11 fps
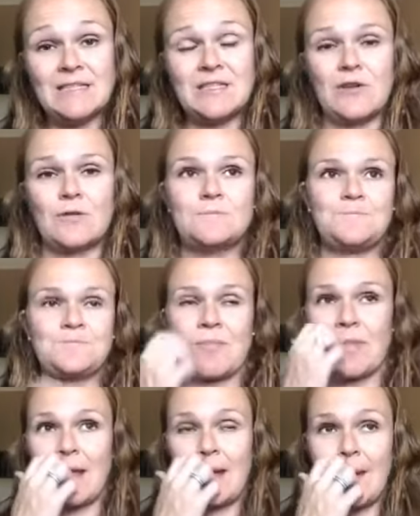So
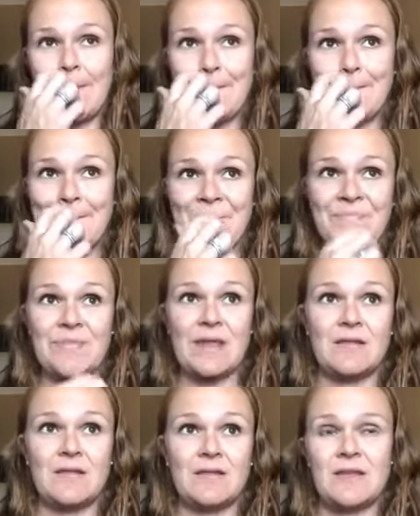
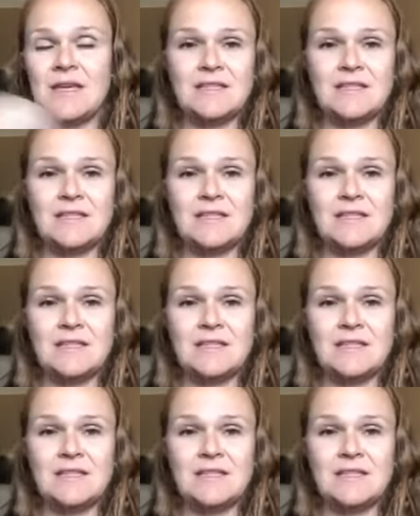the